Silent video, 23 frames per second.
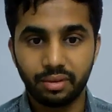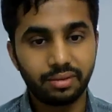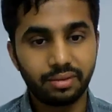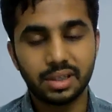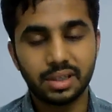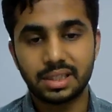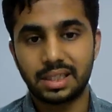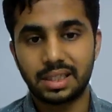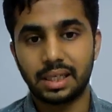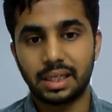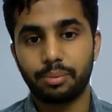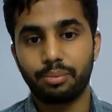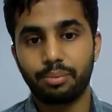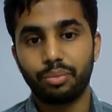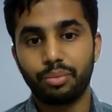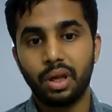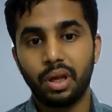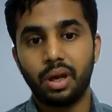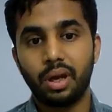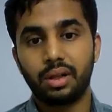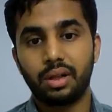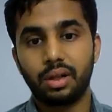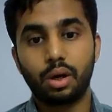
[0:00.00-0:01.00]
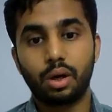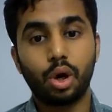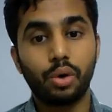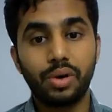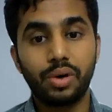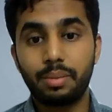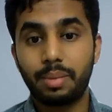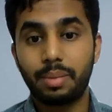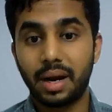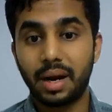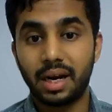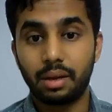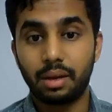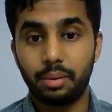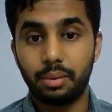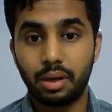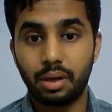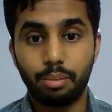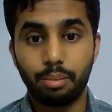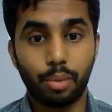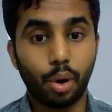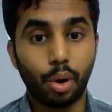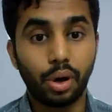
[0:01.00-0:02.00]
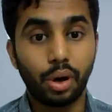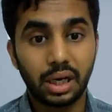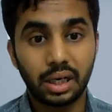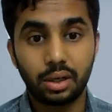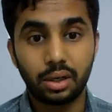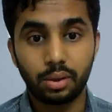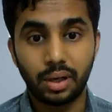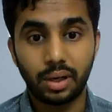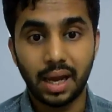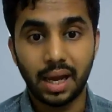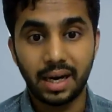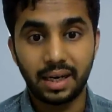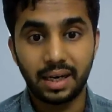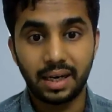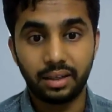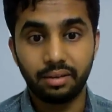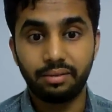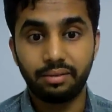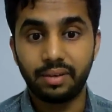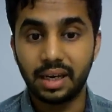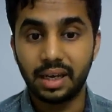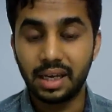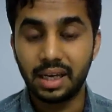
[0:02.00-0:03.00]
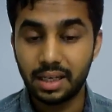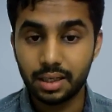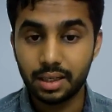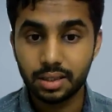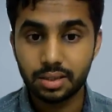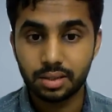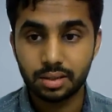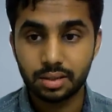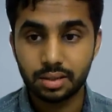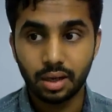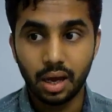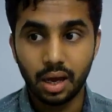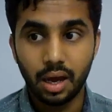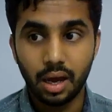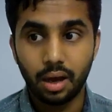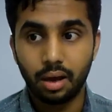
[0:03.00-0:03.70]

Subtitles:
Firstly, the COVID pandemic brought into light the various